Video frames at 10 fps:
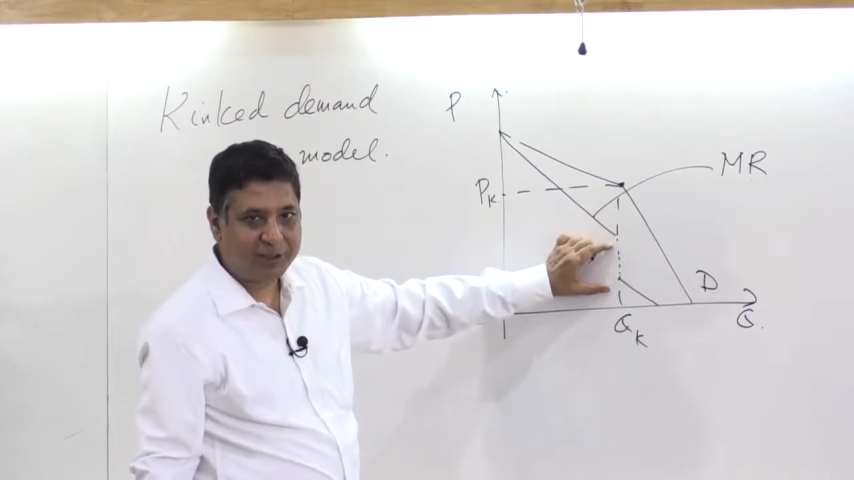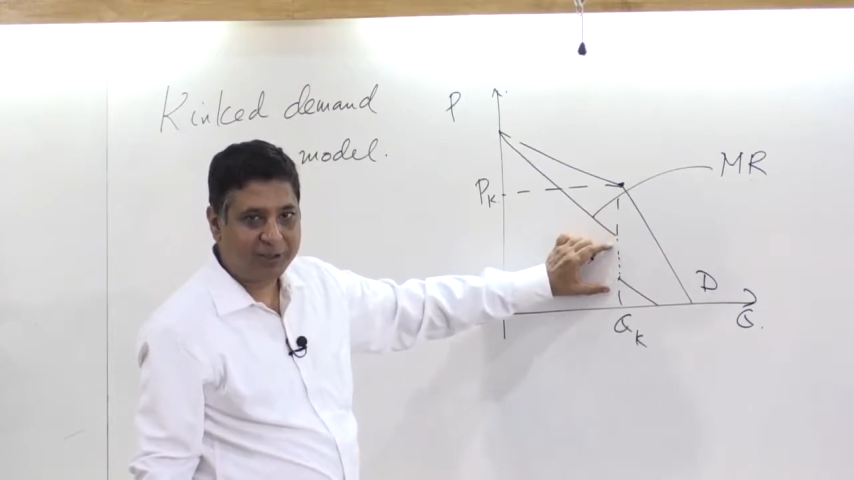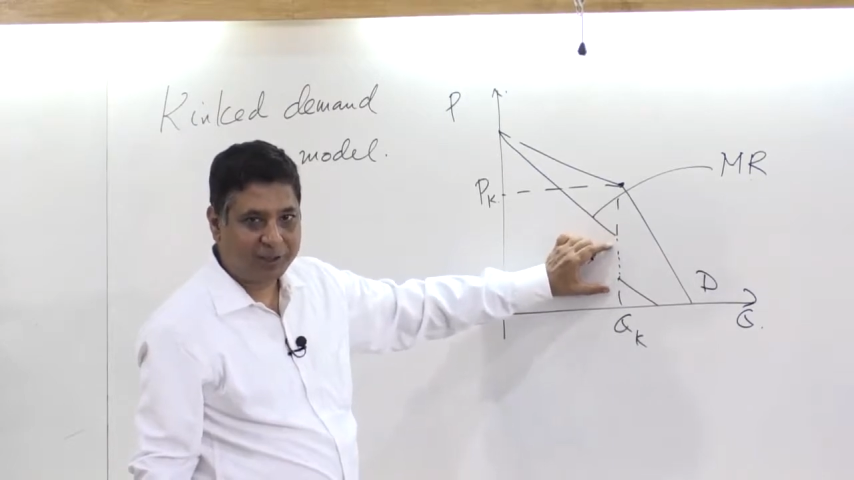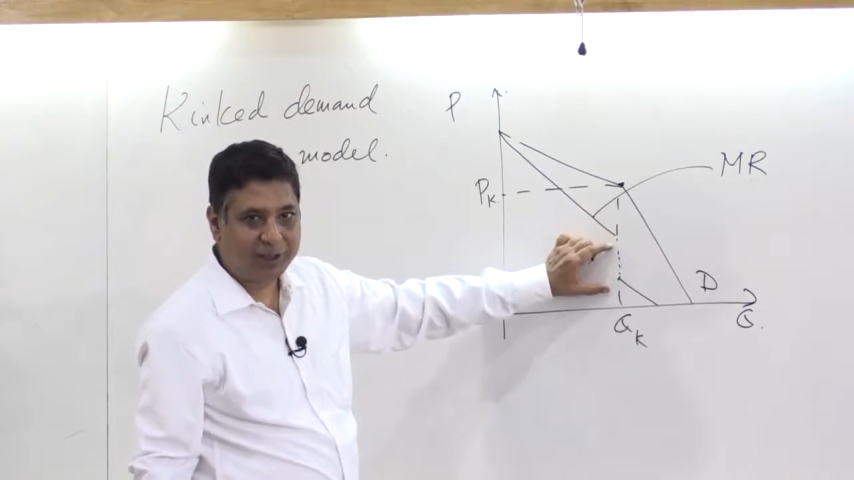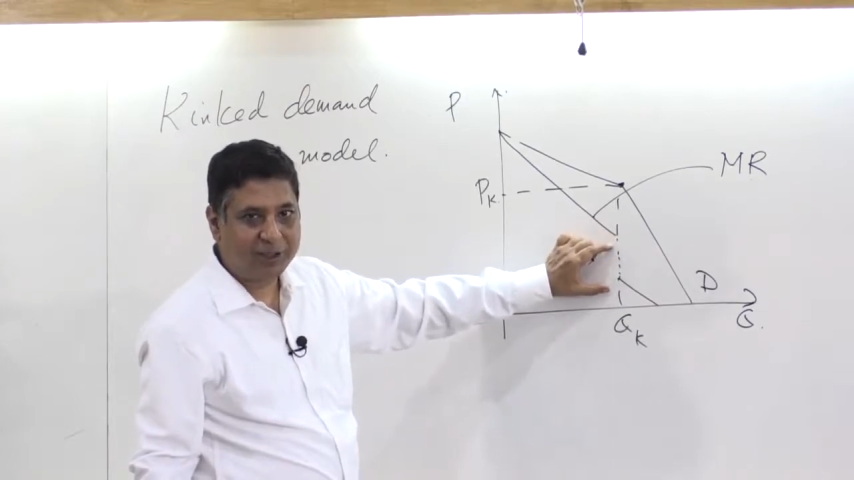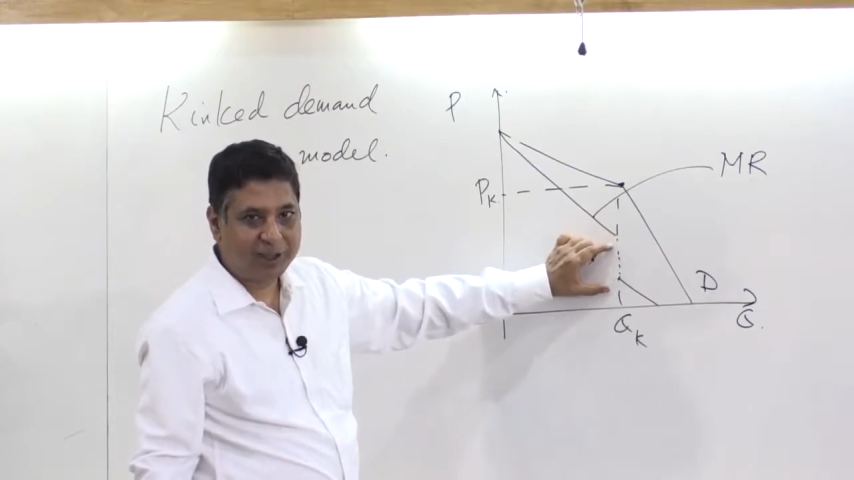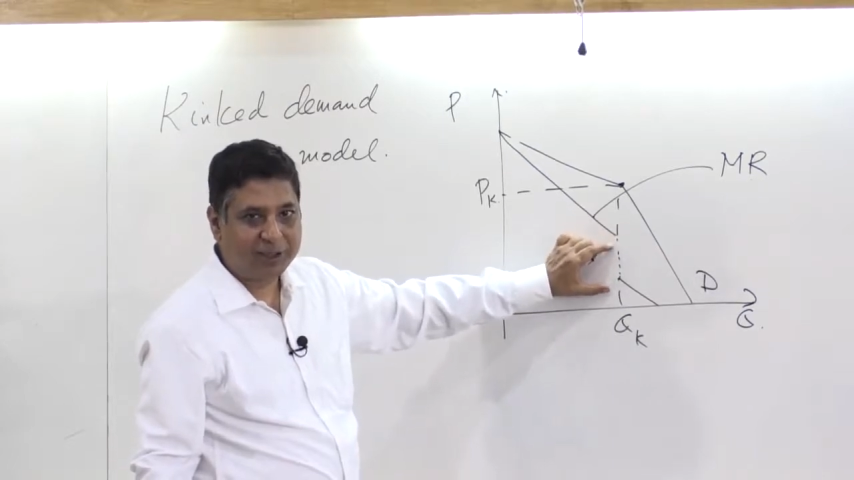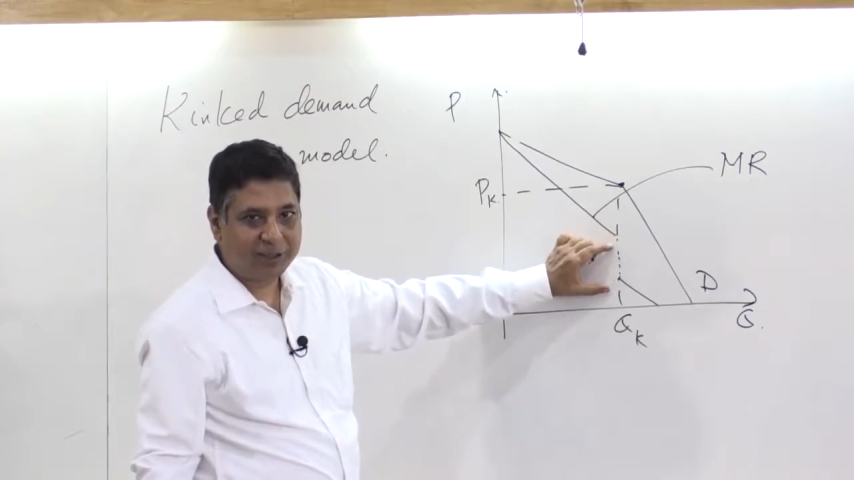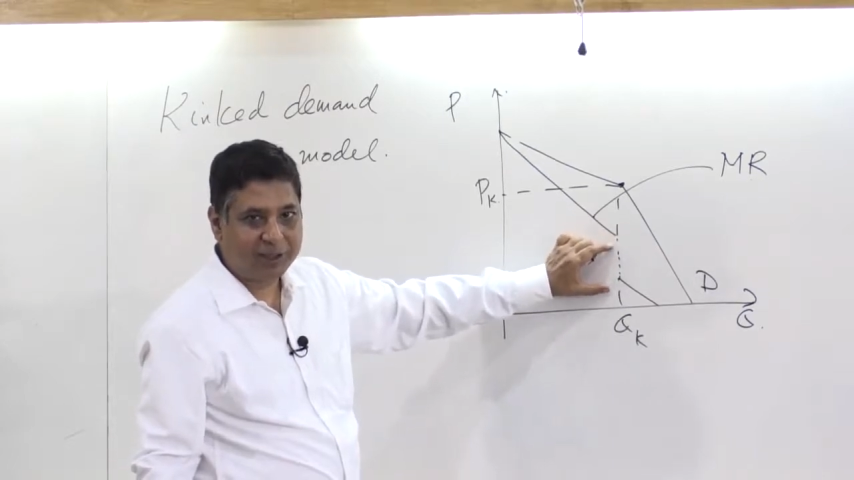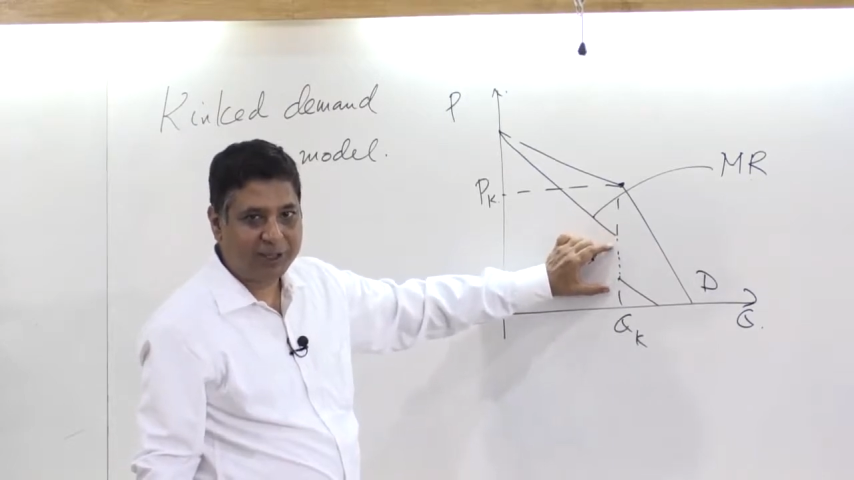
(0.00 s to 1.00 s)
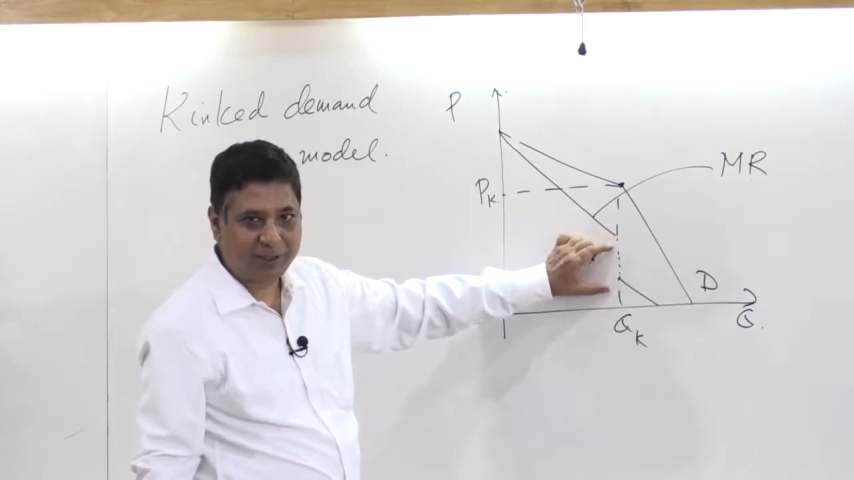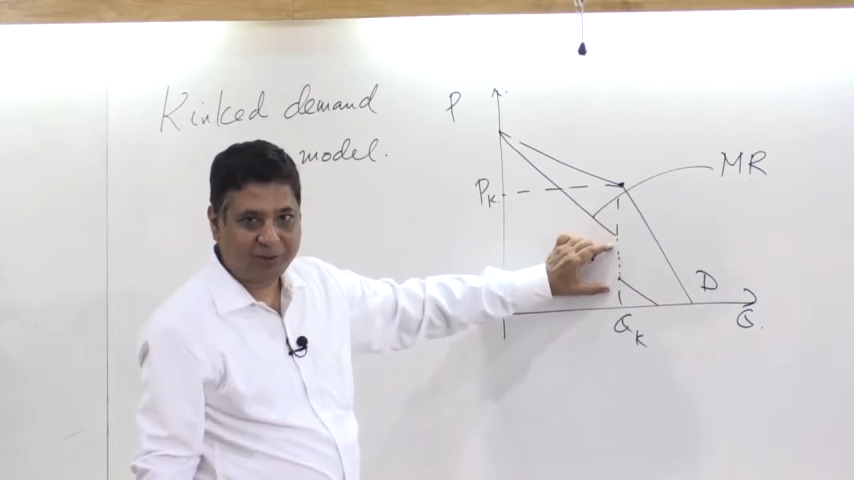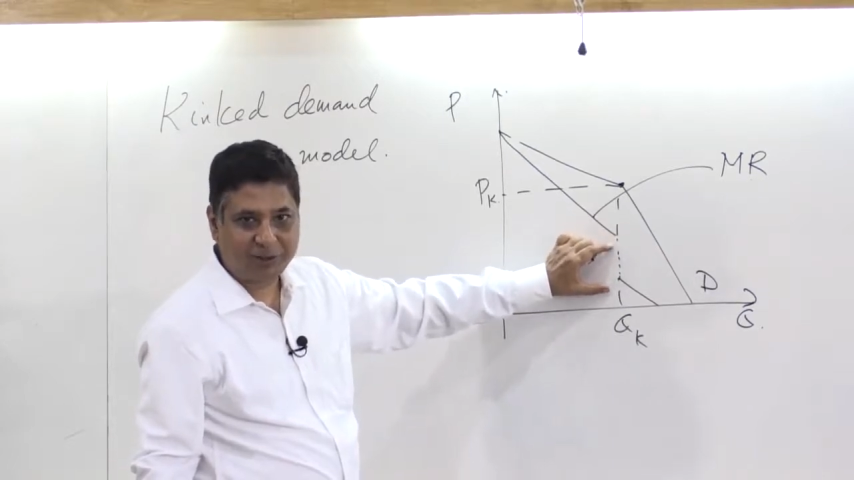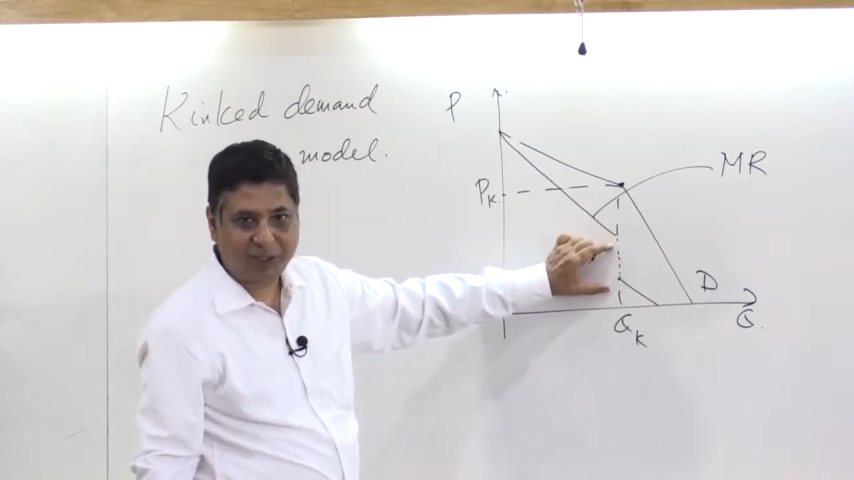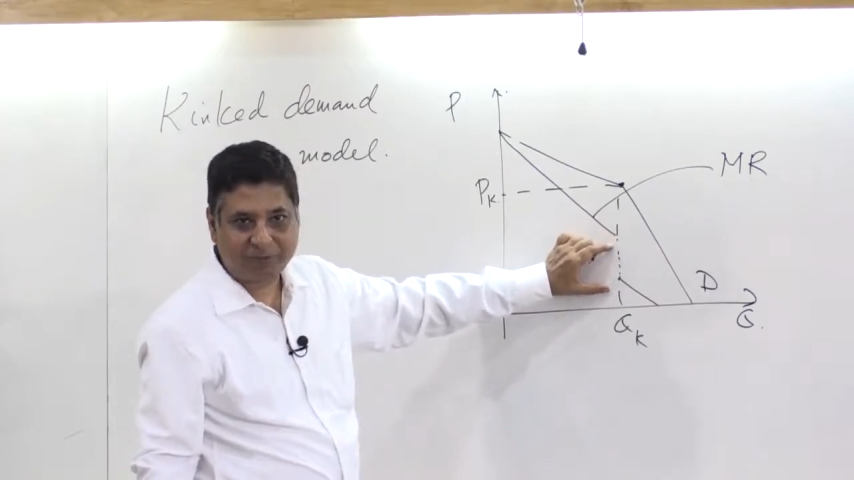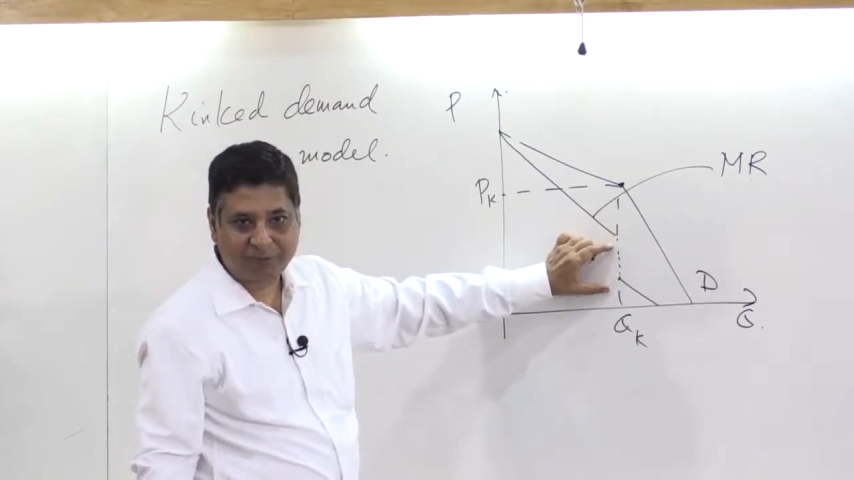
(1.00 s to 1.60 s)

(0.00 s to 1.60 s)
you literally have to jump.